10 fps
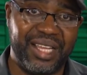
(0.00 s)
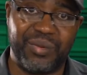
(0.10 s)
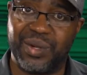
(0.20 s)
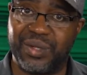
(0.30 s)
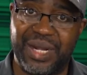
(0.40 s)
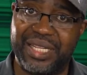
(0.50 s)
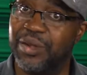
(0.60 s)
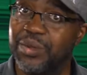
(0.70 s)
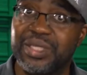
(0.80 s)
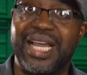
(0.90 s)
you wonder why
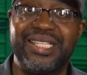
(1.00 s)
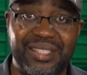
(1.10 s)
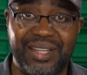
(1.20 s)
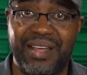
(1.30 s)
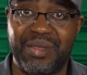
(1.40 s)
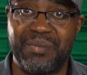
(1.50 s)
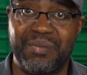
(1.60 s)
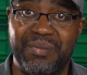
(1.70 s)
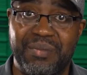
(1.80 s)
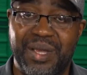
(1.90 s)
those guys still have to
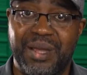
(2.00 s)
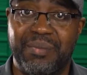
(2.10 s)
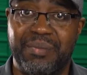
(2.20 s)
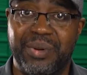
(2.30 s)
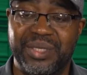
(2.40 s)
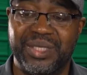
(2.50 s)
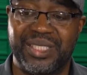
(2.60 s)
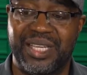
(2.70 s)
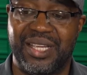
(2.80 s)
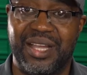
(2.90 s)

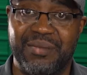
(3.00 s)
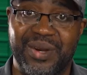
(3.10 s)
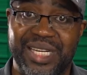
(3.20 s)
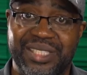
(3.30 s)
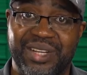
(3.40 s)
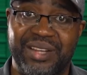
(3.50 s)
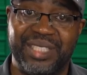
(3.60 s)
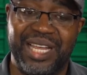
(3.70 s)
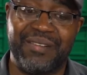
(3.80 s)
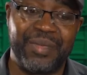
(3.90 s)
purchase a upgraded drive
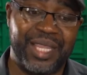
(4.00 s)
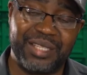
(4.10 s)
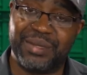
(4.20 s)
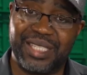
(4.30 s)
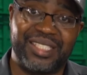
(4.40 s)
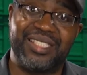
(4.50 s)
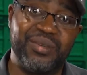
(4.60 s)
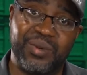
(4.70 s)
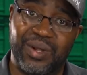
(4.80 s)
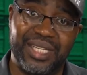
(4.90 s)
shaft. It's because it's
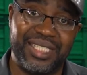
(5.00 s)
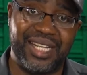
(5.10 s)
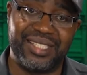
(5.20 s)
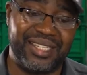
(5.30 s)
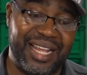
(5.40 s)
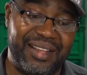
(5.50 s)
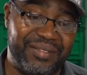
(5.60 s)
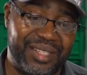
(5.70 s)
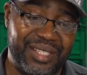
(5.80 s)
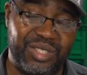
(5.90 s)
thin wall. It doesn't
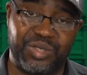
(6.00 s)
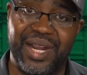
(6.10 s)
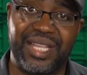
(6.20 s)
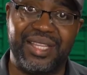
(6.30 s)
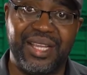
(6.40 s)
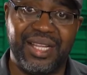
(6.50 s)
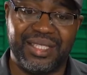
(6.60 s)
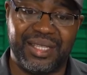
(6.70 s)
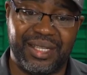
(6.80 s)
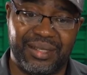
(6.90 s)
have the strength
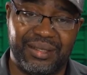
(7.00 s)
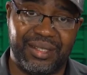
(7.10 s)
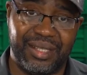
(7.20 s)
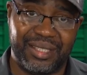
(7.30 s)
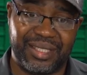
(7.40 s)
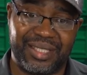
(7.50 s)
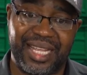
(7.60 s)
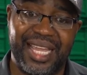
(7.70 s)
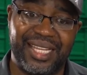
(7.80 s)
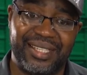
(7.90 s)
to
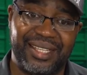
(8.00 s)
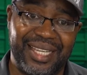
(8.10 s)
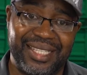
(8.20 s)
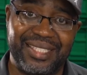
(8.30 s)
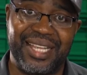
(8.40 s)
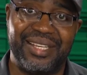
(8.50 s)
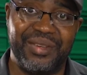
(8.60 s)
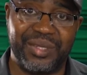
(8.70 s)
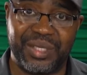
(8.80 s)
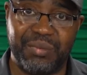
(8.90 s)
sustain
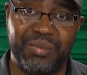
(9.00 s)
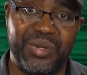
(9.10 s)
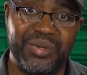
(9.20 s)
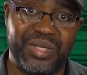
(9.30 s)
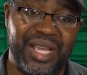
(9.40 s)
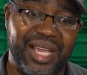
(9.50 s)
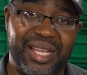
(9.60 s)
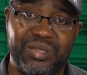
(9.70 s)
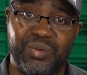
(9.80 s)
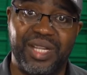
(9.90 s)
continuous abuse,
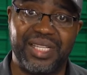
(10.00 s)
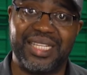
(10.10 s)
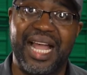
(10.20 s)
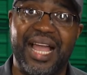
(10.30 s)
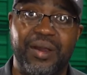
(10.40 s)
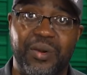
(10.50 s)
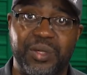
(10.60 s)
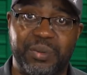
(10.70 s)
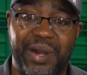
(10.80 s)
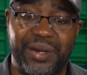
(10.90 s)
as well as the higher
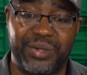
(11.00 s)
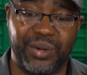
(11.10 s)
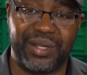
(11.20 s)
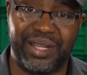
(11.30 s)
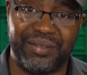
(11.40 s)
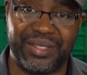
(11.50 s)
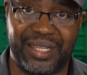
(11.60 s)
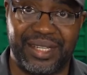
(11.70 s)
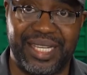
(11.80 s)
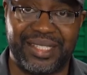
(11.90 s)
horsepower and torque levels
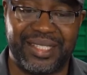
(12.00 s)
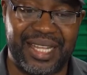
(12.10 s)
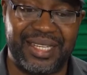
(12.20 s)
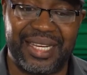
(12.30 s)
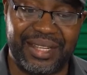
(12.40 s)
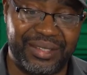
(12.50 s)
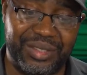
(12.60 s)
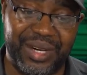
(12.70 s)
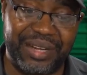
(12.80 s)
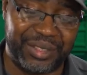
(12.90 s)
that are getting sent down the
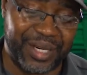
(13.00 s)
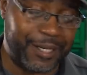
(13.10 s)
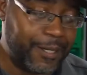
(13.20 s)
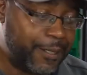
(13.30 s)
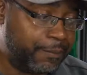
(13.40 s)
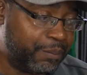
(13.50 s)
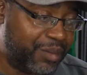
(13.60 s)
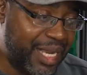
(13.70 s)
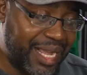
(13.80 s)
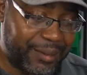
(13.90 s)
drivetrain.
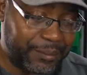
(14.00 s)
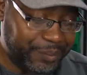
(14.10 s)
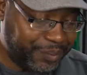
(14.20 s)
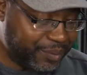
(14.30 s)
Now,